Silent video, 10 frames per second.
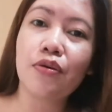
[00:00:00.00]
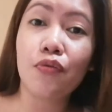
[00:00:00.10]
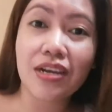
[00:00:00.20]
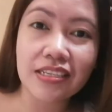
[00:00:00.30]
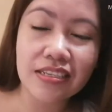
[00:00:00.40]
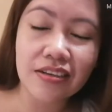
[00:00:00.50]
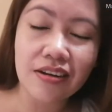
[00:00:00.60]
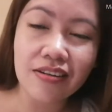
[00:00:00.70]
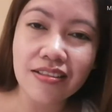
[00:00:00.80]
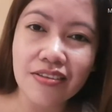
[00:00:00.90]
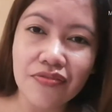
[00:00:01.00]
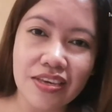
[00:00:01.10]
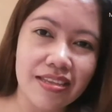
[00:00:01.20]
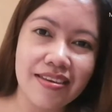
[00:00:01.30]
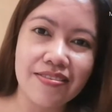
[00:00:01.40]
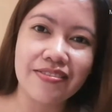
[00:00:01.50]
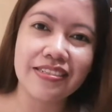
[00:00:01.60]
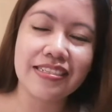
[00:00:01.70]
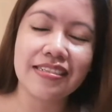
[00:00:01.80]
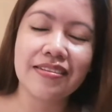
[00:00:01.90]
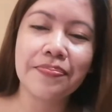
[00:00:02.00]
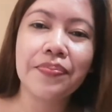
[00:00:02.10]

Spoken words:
watch all the videos